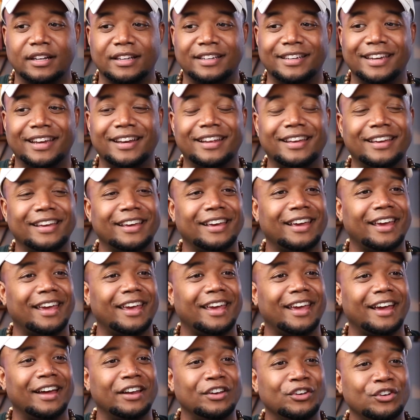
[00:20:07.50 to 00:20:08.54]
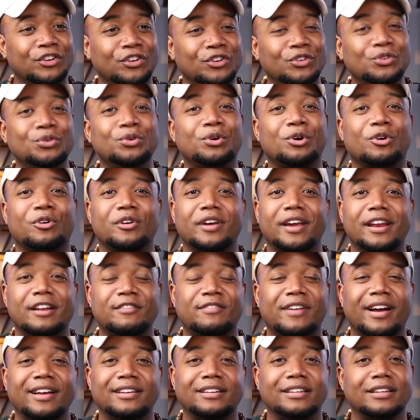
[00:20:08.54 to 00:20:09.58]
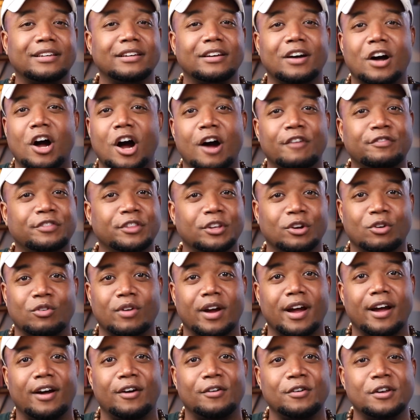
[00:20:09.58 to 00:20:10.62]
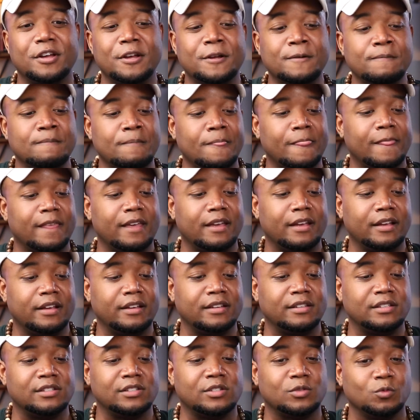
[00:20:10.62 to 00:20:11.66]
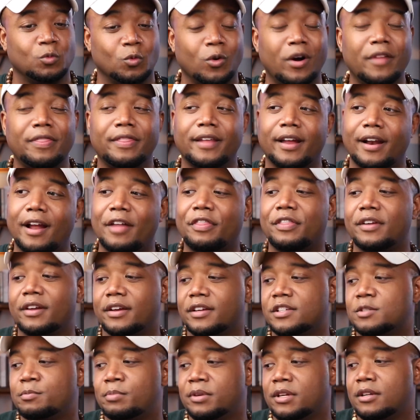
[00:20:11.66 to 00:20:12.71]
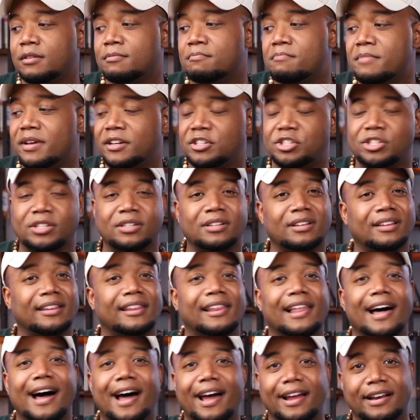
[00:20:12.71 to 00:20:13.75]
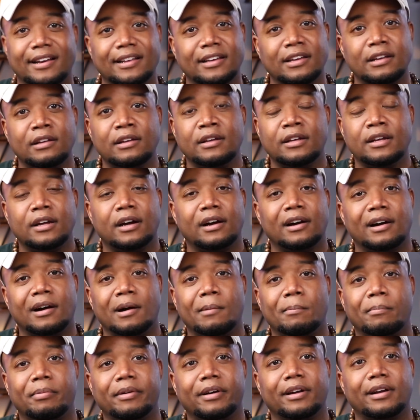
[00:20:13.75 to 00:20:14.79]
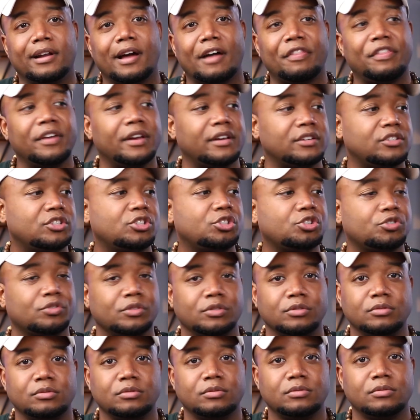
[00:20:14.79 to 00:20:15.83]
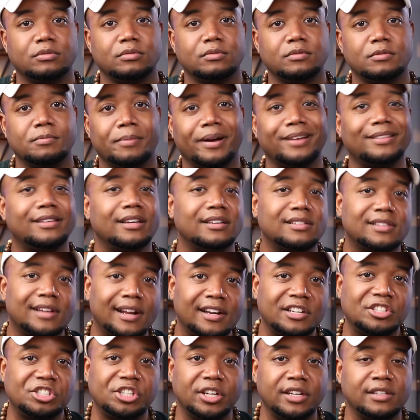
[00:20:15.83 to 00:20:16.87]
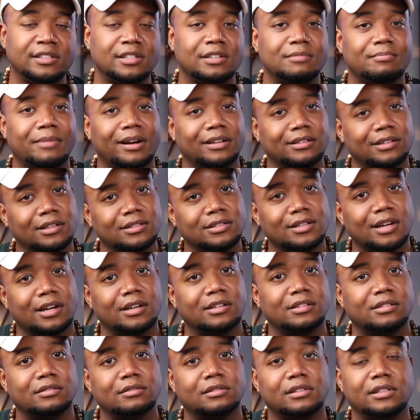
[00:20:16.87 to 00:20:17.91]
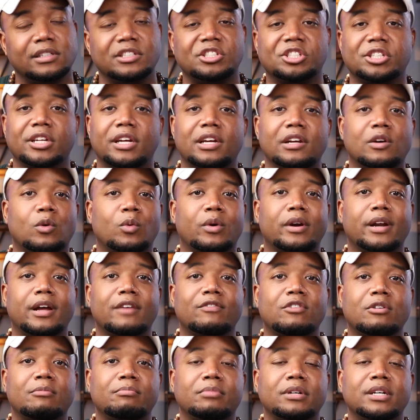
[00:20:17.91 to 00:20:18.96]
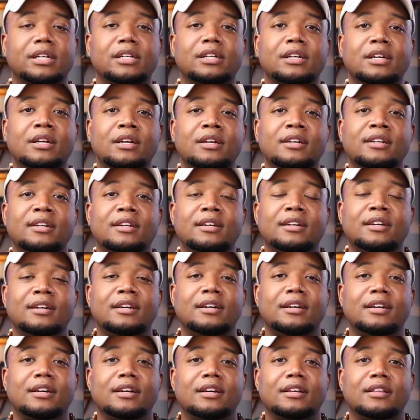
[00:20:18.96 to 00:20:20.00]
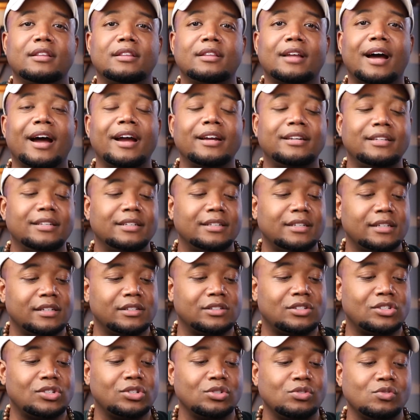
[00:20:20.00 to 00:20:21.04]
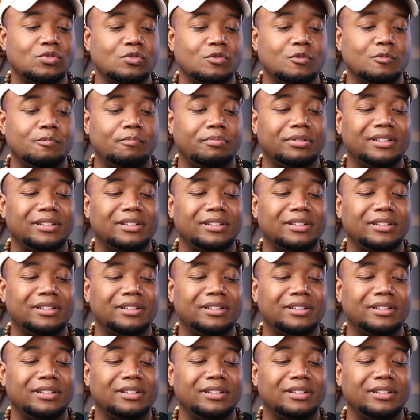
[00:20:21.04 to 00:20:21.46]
getting a new creative idea off the ground is one that I think has been mentioned a lot, but I think it's true. Might think it's kind of cheesy, might think it's kind of cliche or whatever, but the idea is to